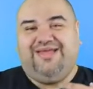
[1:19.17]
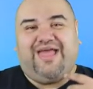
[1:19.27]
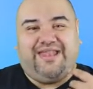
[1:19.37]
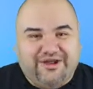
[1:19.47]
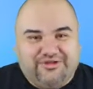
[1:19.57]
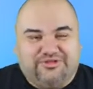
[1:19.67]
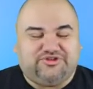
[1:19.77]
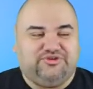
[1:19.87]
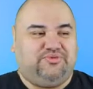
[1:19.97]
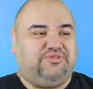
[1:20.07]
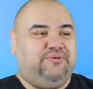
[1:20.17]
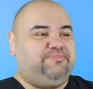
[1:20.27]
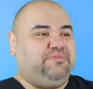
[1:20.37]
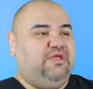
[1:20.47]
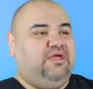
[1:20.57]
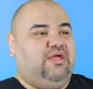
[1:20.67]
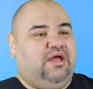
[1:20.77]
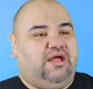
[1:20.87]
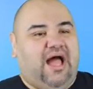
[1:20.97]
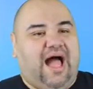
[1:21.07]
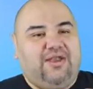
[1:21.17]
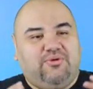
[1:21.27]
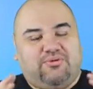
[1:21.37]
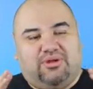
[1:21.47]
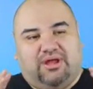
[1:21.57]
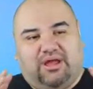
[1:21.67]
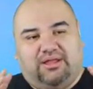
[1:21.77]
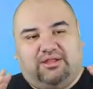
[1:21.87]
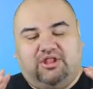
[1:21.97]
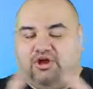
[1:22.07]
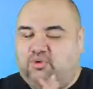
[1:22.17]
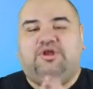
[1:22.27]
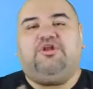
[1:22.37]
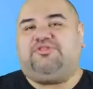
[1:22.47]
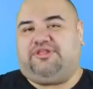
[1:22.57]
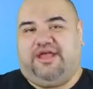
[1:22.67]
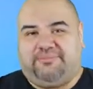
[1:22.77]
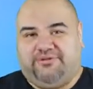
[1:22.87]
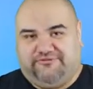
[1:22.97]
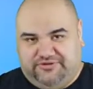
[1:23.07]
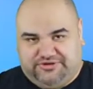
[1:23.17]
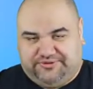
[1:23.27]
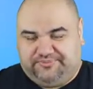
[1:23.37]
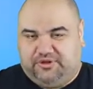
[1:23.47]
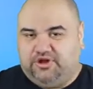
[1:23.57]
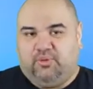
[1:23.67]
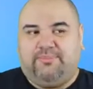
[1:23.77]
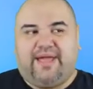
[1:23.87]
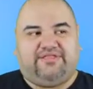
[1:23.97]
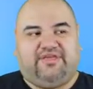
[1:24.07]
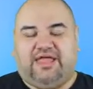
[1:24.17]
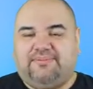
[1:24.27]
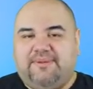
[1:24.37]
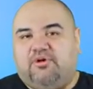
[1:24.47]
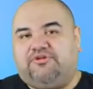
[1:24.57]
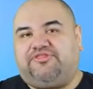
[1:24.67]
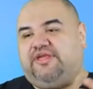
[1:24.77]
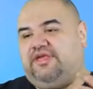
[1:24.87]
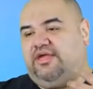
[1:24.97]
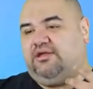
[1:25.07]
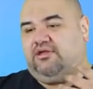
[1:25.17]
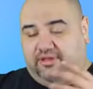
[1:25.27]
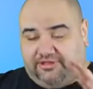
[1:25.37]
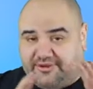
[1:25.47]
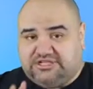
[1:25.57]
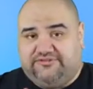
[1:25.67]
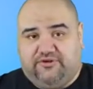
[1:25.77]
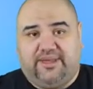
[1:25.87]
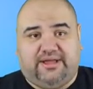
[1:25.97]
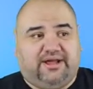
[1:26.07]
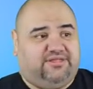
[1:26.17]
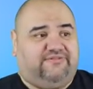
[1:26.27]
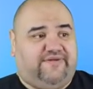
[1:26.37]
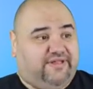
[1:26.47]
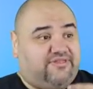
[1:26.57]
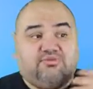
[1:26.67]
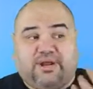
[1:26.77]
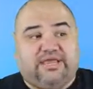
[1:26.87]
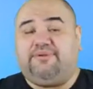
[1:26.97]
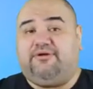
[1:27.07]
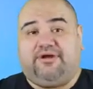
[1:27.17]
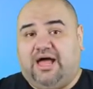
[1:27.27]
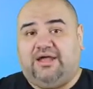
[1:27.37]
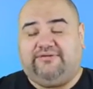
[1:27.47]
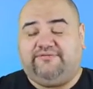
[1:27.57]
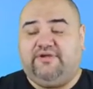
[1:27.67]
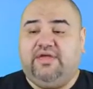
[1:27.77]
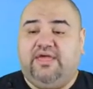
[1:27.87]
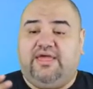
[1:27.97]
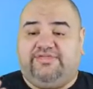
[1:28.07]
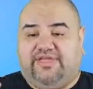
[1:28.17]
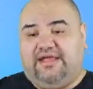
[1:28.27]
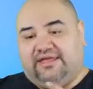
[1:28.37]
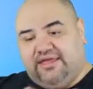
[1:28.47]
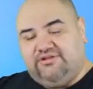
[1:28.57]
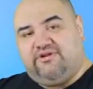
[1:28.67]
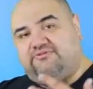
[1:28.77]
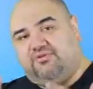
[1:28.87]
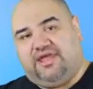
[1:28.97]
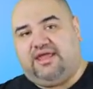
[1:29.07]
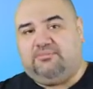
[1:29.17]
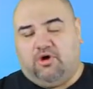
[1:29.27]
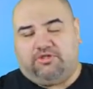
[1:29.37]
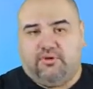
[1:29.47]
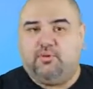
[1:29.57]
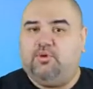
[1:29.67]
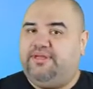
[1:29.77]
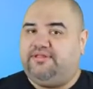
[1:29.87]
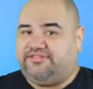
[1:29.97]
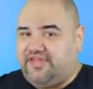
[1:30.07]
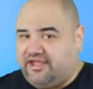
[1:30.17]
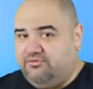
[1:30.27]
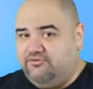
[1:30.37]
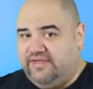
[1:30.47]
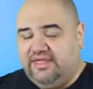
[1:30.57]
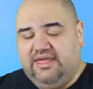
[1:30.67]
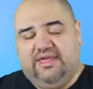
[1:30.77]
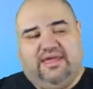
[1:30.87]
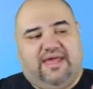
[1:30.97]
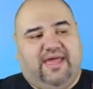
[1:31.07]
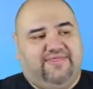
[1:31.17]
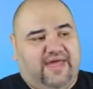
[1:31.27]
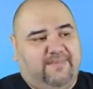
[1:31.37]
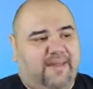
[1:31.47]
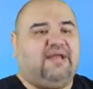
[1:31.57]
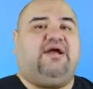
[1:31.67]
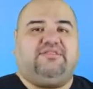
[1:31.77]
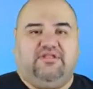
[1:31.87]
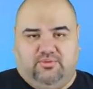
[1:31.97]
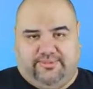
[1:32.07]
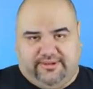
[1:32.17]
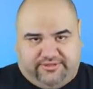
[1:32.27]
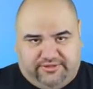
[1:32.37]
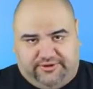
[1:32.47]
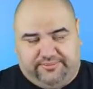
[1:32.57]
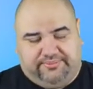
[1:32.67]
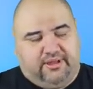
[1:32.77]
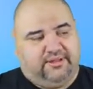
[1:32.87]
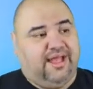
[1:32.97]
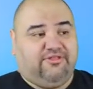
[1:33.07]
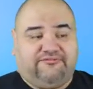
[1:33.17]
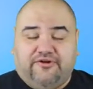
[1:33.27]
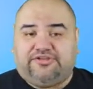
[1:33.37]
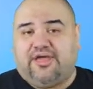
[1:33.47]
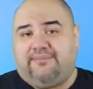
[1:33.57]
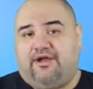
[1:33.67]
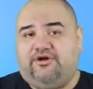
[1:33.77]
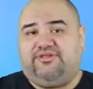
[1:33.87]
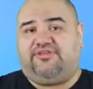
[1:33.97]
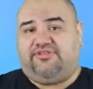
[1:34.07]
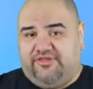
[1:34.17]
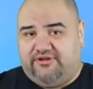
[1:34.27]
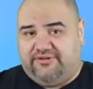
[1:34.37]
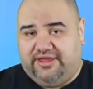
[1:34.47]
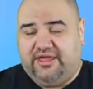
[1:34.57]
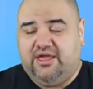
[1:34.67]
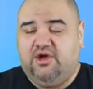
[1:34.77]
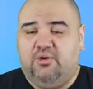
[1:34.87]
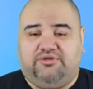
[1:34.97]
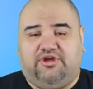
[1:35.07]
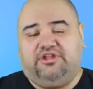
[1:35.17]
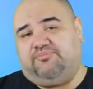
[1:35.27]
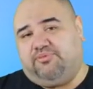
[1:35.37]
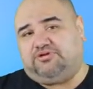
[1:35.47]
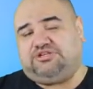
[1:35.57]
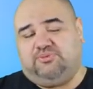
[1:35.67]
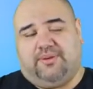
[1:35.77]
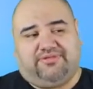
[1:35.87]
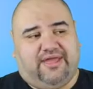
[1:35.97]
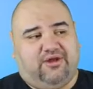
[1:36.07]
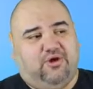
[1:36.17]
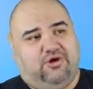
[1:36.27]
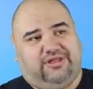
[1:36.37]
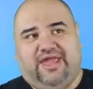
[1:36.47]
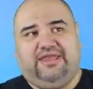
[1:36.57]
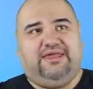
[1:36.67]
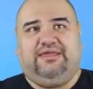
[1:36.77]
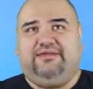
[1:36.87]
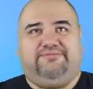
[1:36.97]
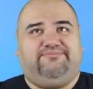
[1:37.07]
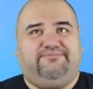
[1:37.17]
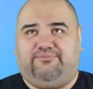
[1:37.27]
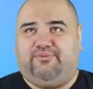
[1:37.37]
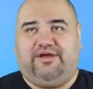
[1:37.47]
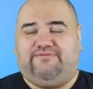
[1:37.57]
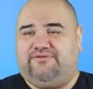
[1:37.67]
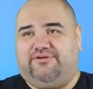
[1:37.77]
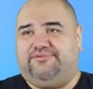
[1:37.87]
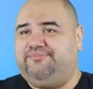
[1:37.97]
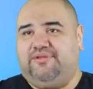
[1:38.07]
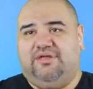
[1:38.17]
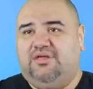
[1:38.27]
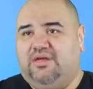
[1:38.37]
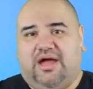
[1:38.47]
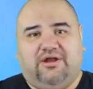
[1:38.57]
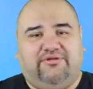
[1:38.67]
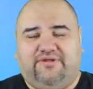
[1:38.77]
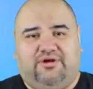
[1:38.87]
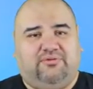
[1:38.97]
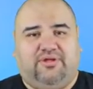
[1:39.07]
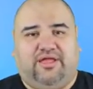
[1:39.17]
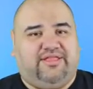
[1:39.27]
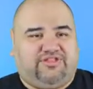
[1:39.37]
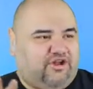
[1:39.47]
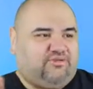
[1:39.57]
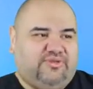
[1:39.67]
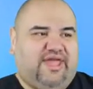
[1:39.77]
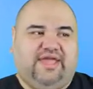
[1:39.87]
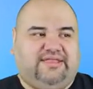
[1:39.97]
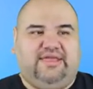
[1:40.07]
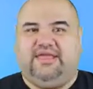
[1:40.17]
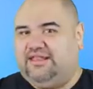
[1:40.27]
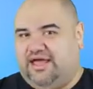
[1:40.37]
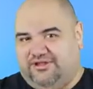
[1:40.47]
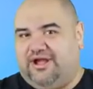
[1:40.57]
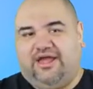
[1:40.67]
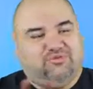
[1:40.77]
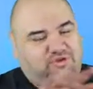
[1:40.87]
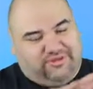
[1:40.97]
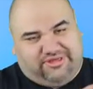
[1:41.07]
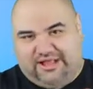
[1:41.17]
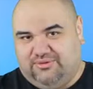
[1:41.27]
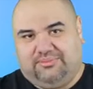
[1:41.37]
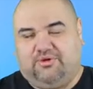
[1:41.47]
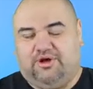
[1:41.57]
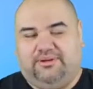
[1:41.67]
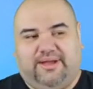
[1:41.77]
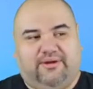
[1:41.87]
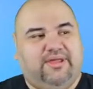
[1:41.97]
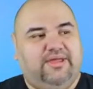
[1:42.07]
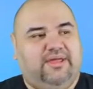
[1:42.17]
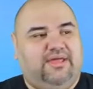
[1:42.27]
And here's the truth. We don't know what's going to happen in the future. You know, we might see, a lot of people are thinking, especially if you're a MechaGodzilla fan, this is what I keep hearing a lot of, is that Ghidorah, Rodan, and Mothra will be in the second movie, and that MechaGodzilla will be in the third. Now, the first time I heard this theory was on this bullshit website called KD, whatever, I don't even know. It starts with a KD. A lot of you guys will know exactly what I'm talking about.